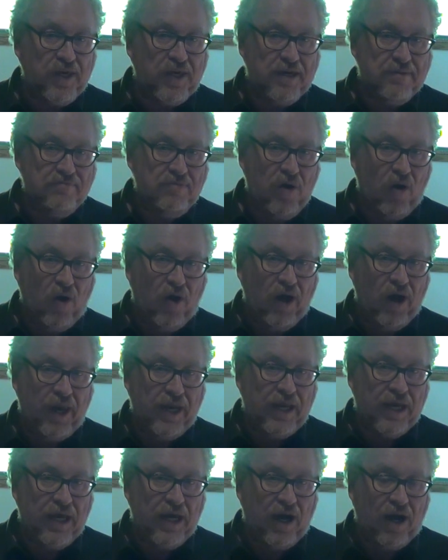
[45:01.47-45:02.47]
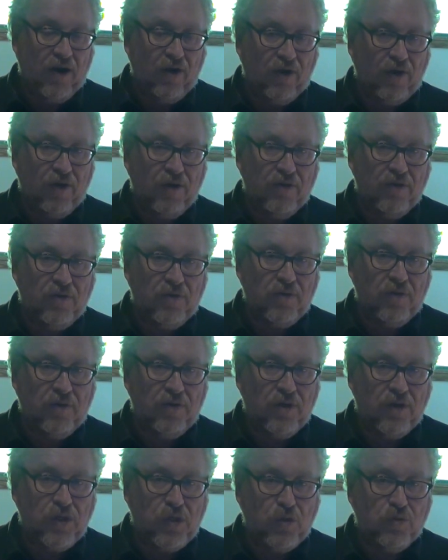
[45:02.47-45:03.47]
them on our
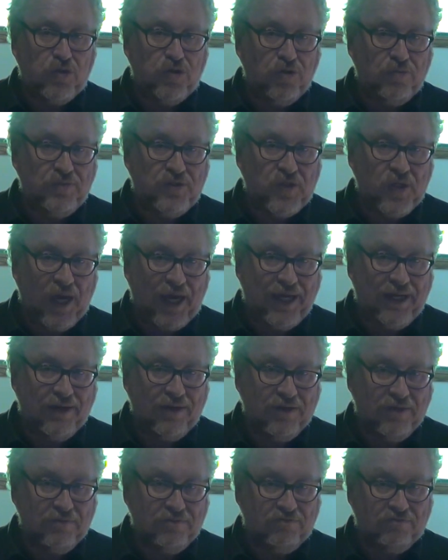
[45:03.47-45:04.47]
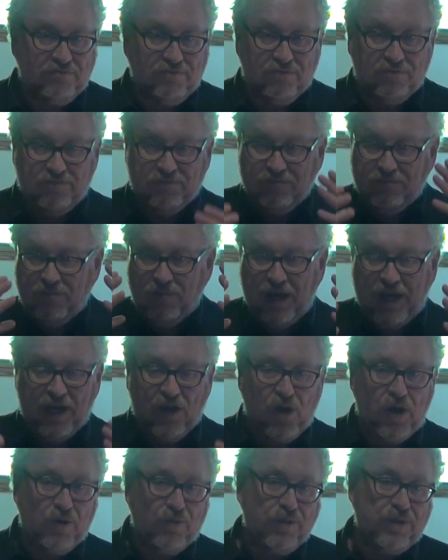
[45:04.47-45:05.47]
YouTube site right
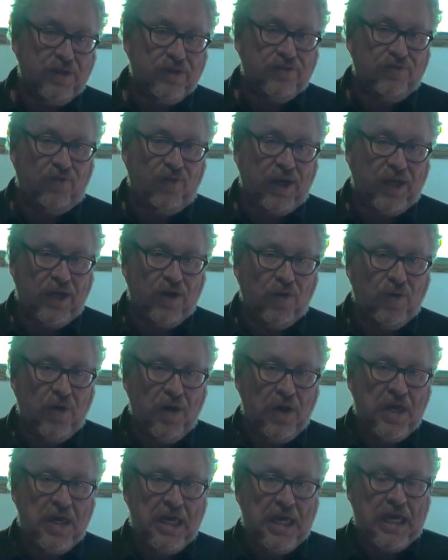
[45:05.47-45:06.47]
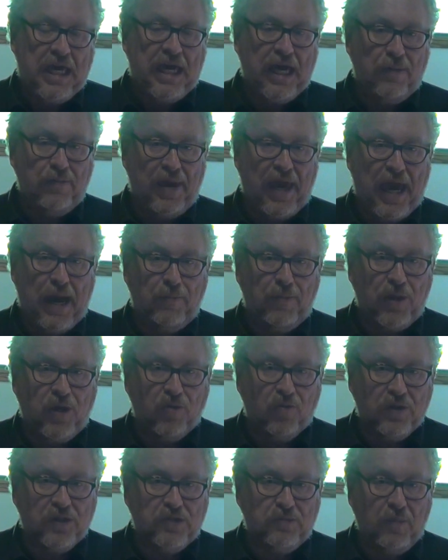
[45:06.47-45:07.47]
along with this video. I'd be happy to
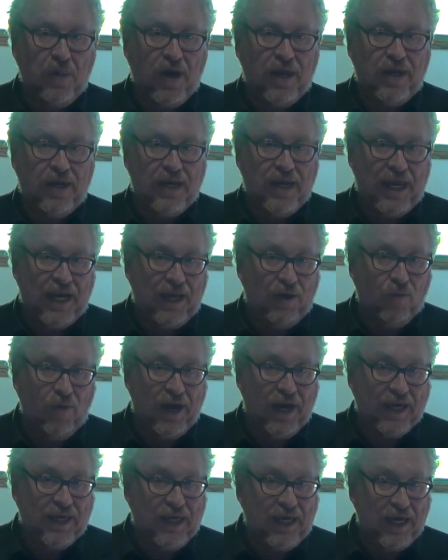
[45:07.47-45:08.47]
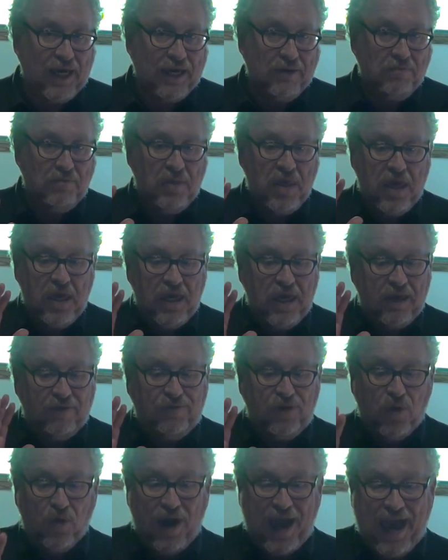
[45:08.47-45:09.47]
respond in any way I can. If
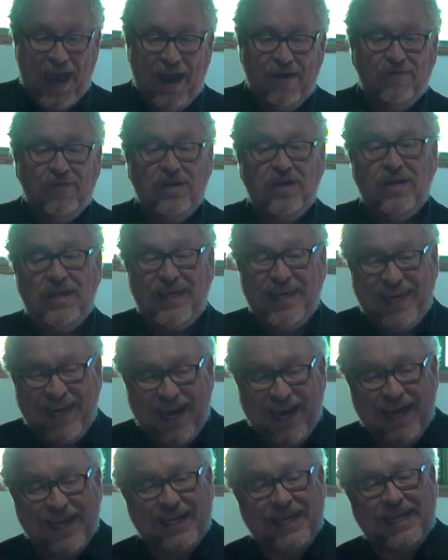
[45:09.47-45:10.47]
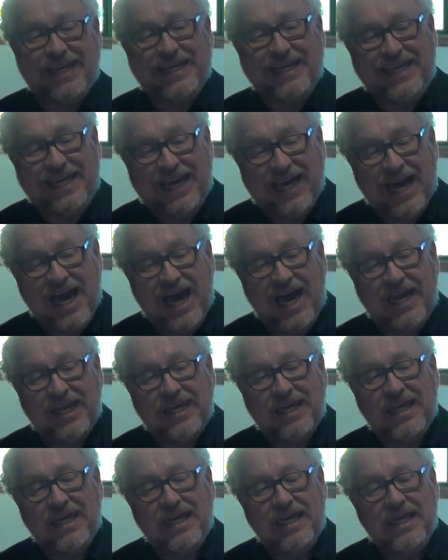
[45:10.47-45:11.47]
you haven't yet got